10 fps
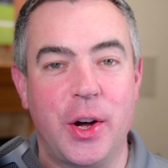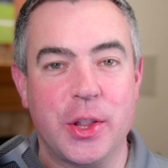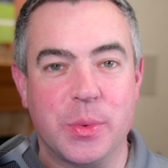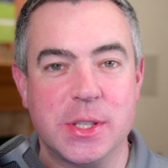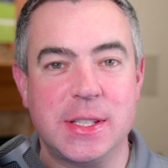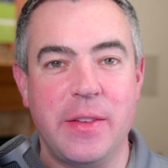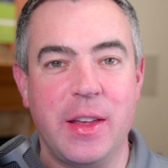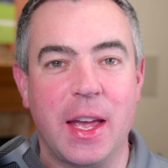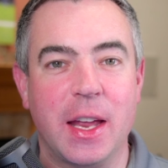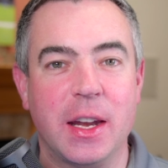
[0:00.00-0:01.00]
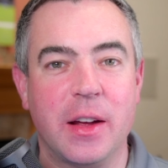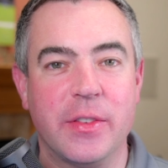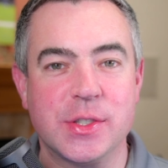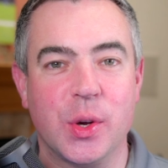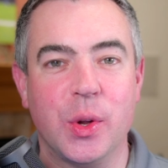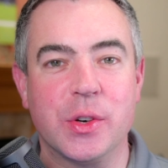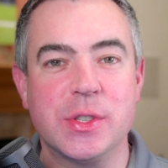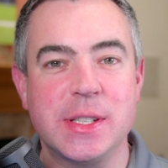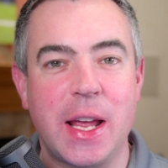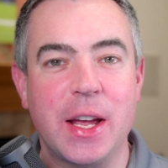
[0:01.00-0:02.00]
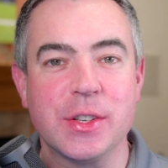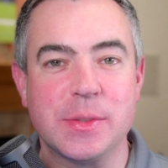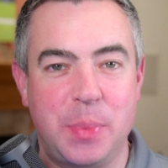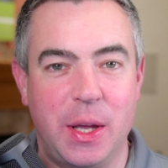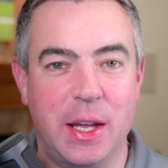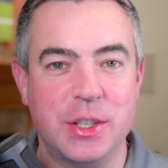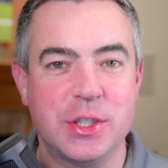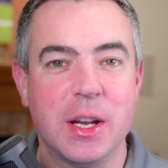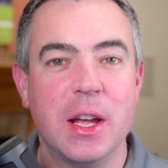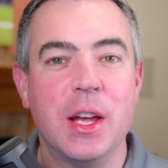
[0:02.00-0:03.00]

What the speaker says: on the receiving end of a solar sales pitch,